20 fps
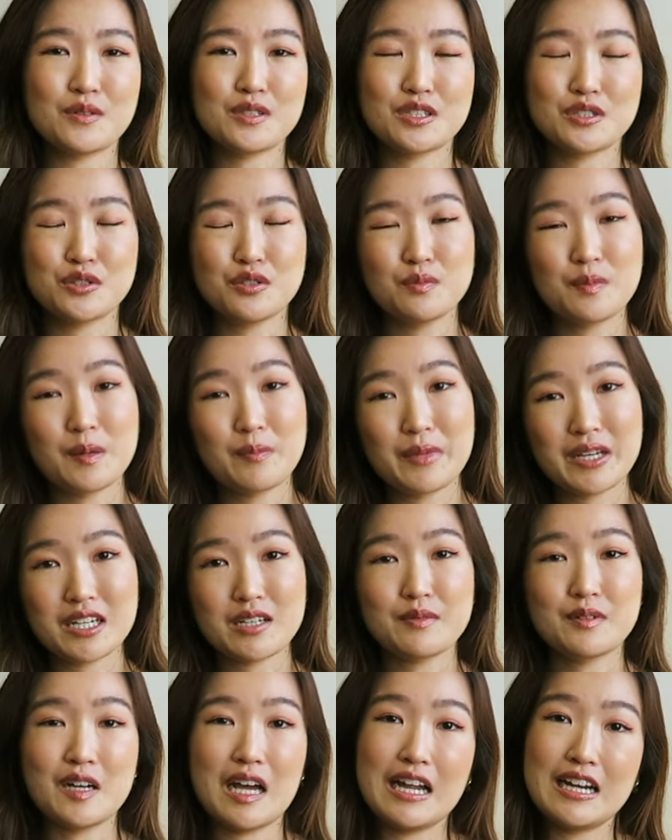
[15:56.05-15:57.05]
When I do my
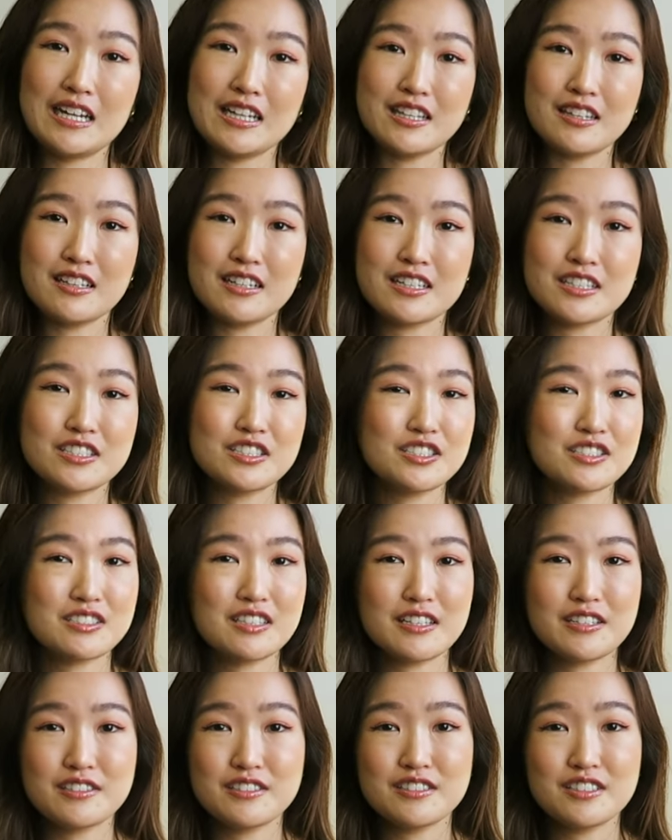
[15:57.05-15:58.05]
makeup or anything, I can just
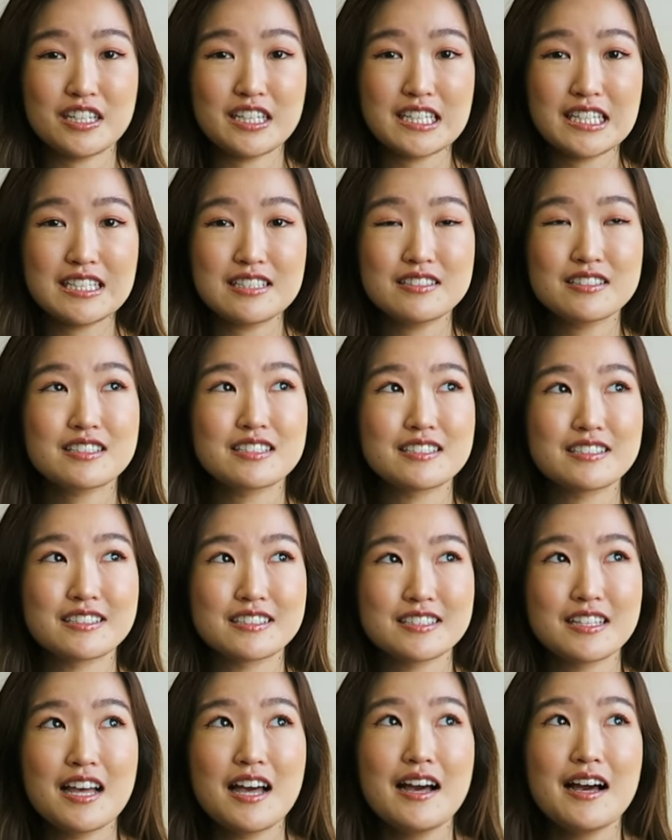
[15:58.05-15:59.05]
like stay in because
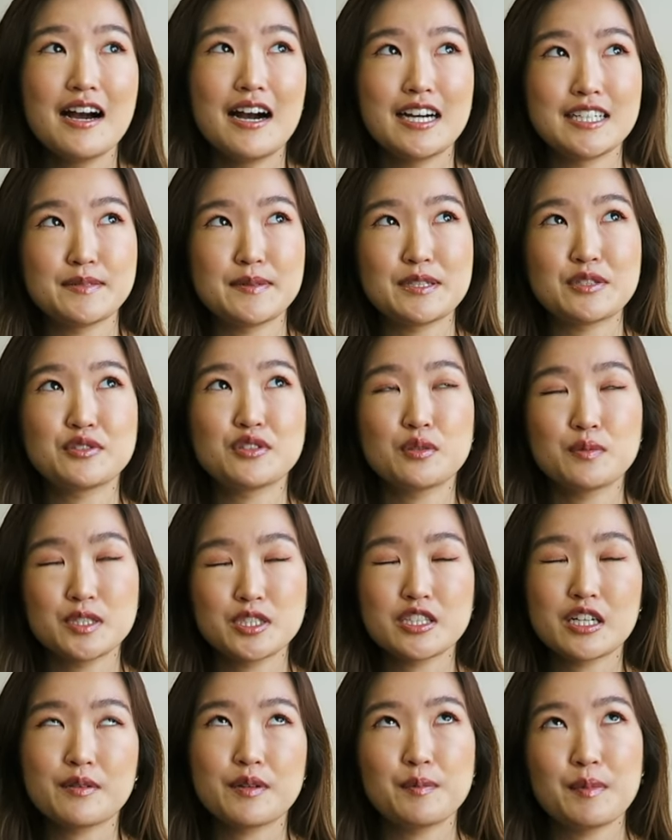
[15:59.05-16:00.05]
I spend so
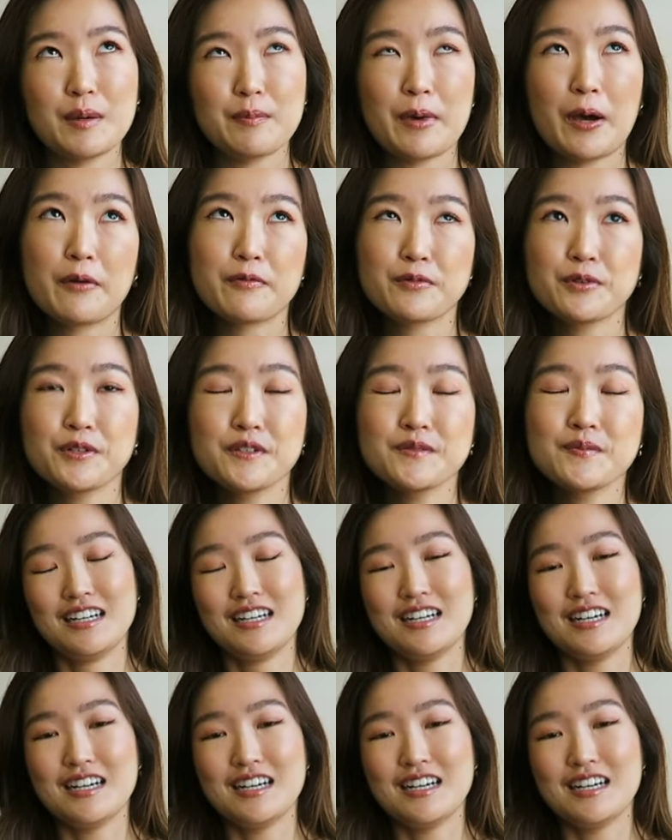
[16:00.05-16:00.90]
much time in my bathroom.